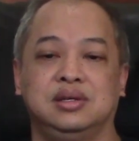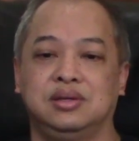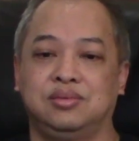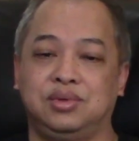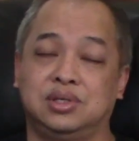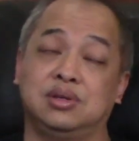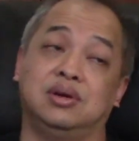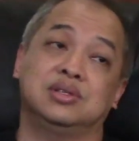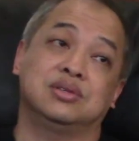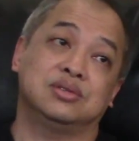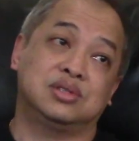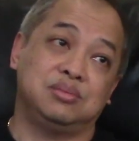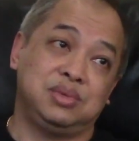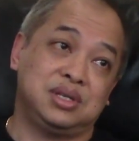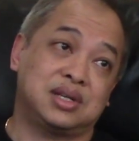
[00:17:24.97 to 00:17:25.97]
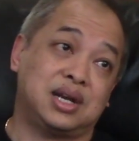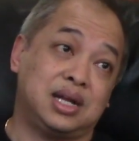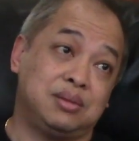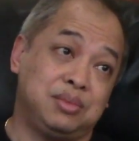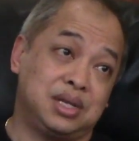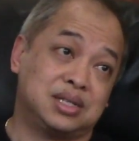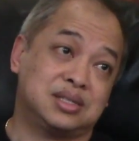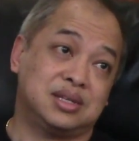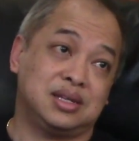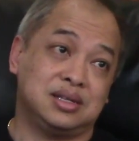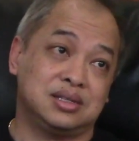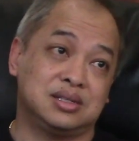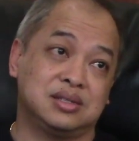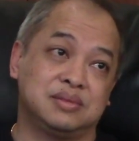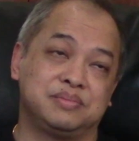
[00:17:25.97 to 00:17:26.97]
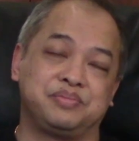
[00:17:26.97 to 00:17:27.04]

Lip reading: which also to me kind of makes sense.